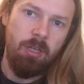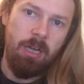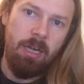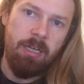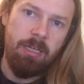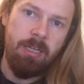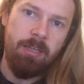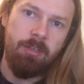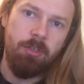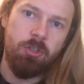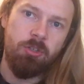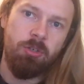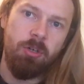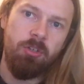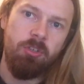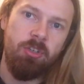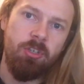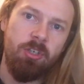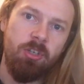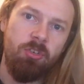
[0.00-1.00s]
and now you're
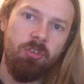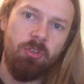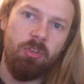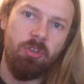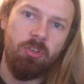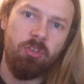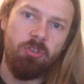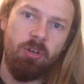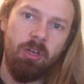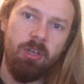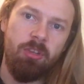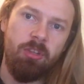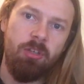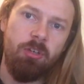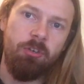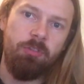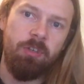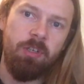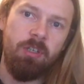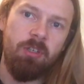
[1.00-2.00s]
trying to use the strength in your
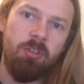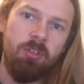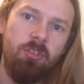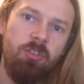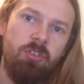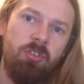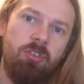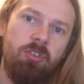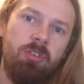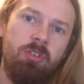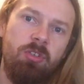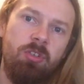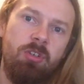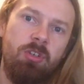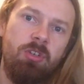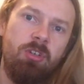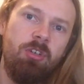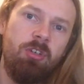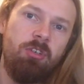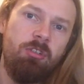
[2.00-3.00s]
fingers
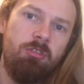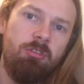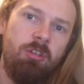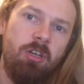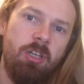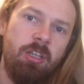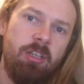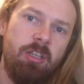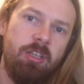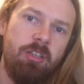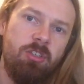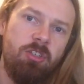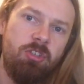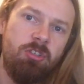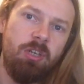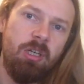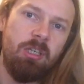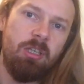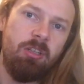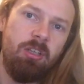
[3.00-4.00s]
rather than the
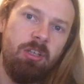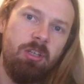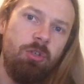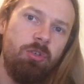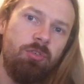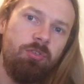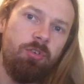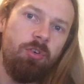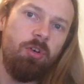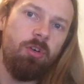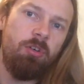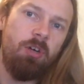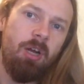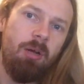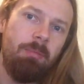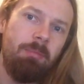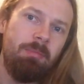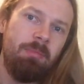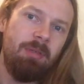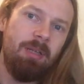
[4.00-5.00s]
strength in your
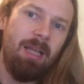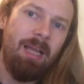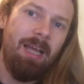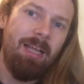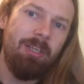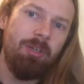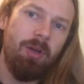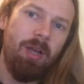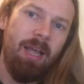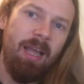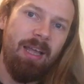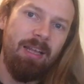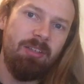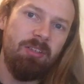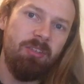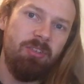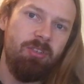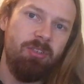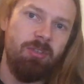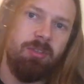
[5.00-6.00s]
forearm and your
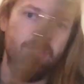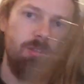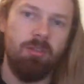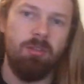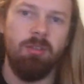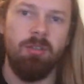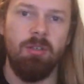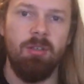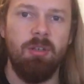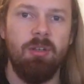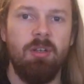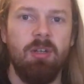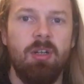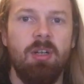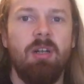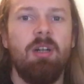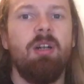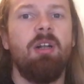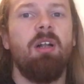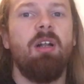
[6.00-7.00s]
hand.
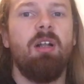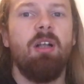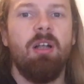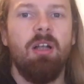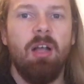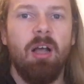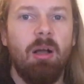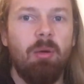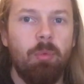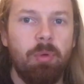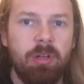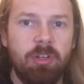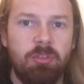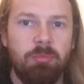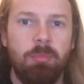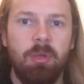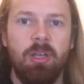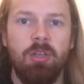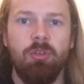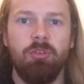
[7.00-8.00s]
I'm willing to
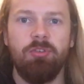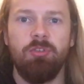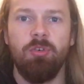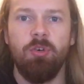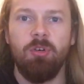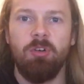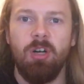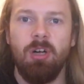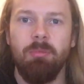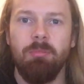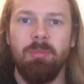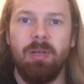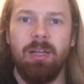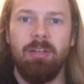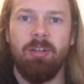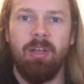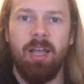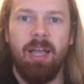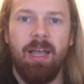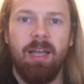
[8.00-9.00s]
bet your forearm
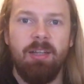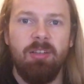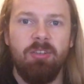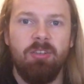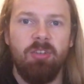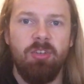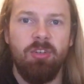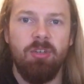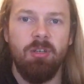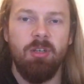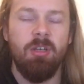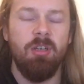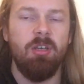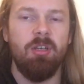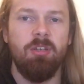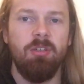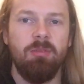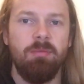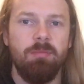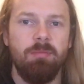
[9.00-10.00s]
and your hand
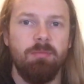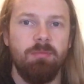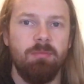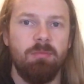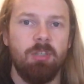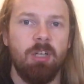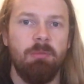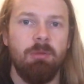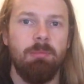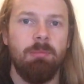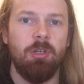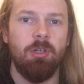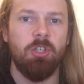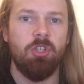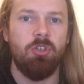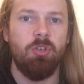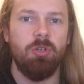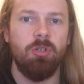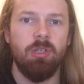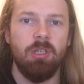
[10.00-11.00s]
are going to be much
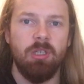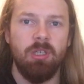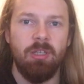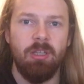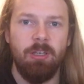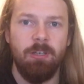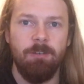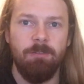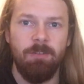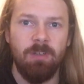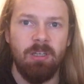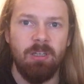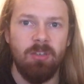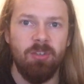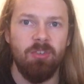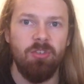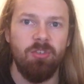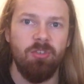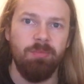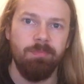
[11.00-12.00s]
stronger than your
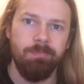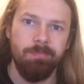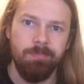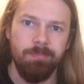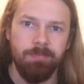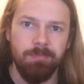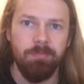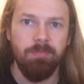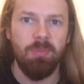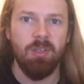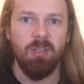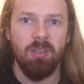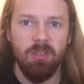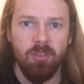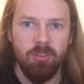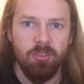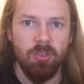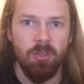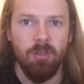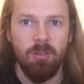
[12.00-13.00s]
fingers.
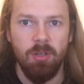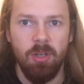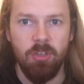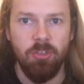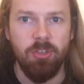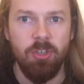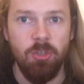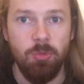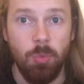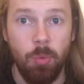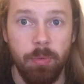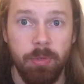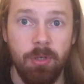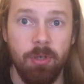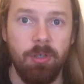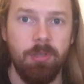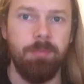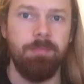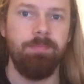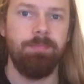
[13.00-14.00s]
So let's use what we
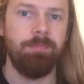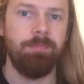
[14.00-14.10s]
got.